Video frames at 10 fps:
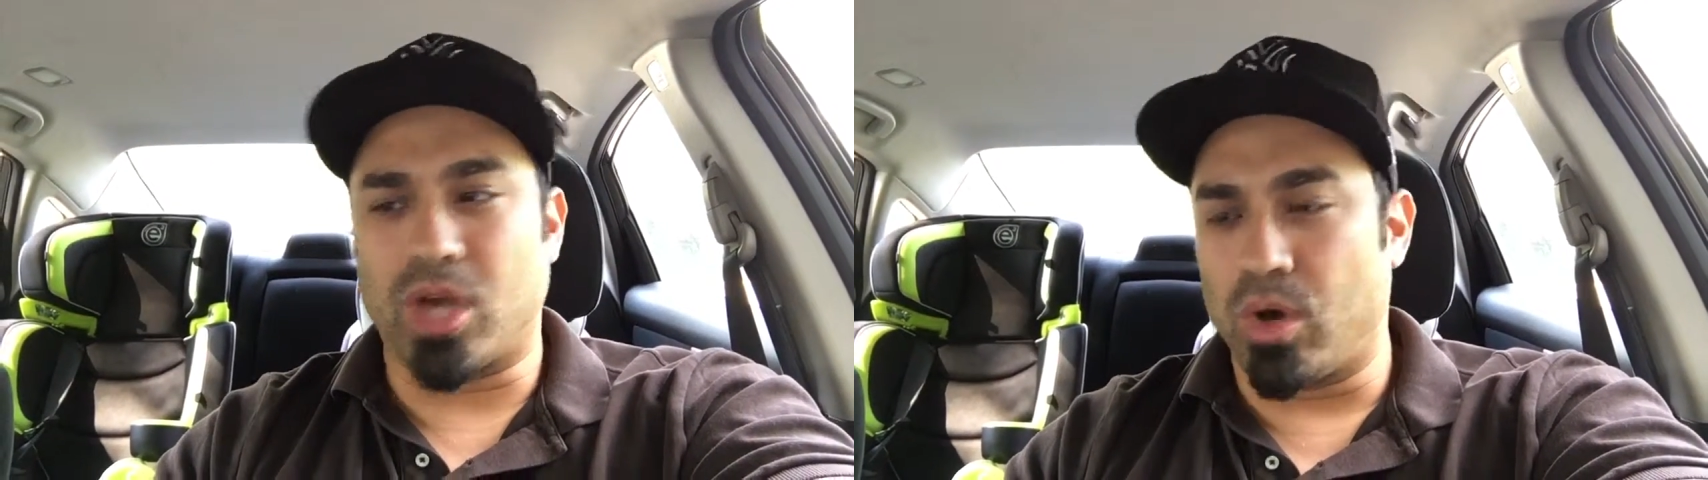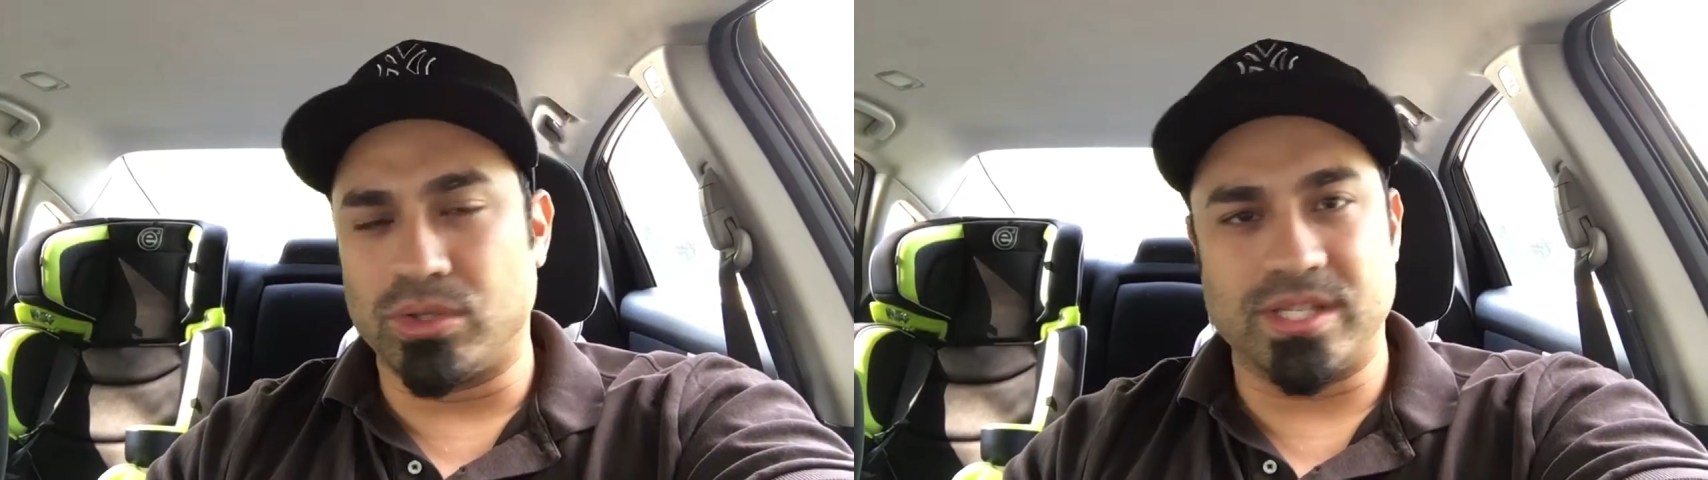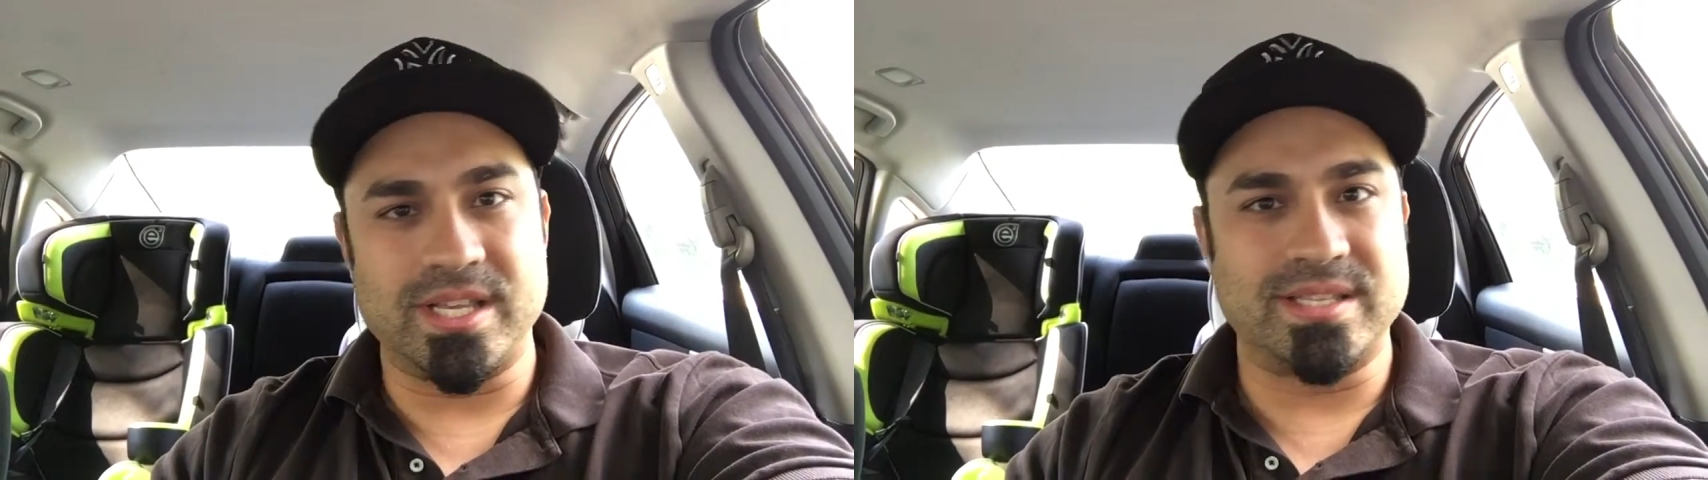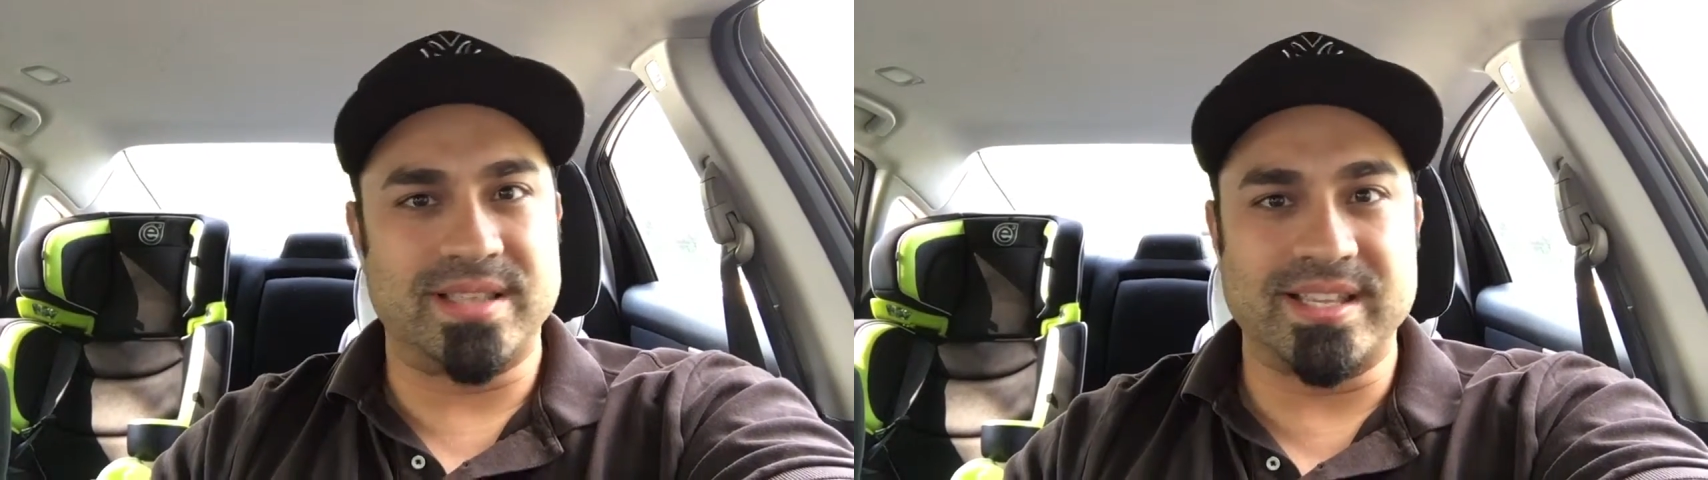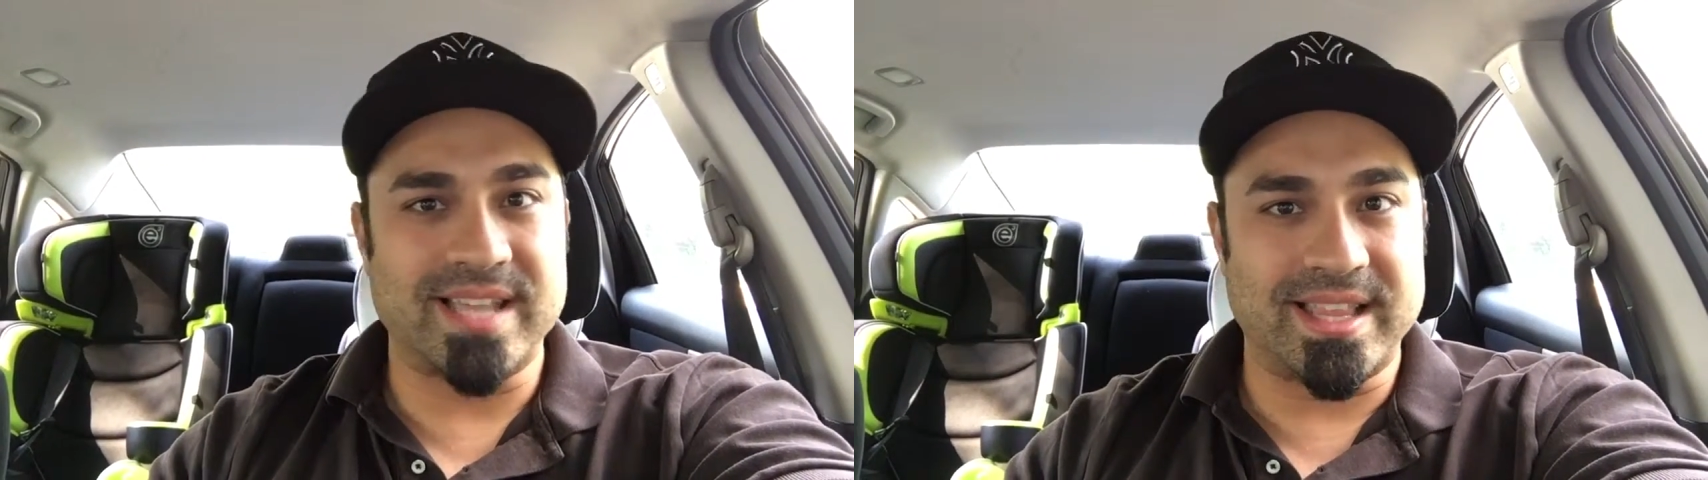coaches,
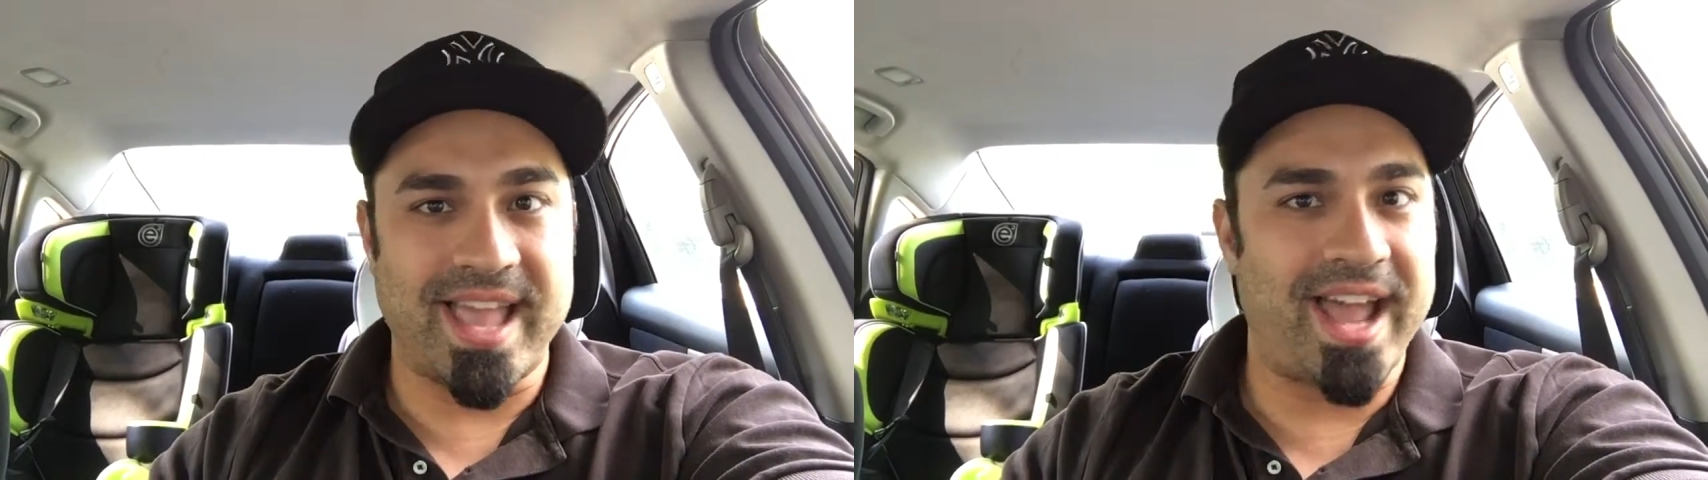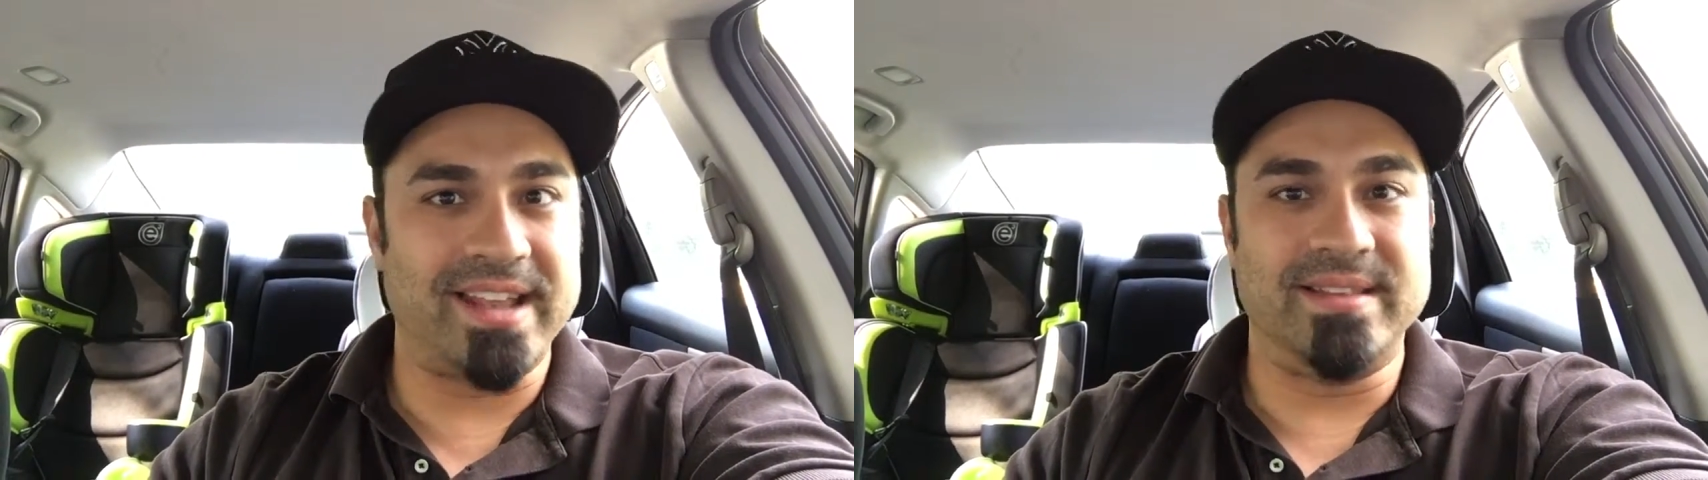things like that.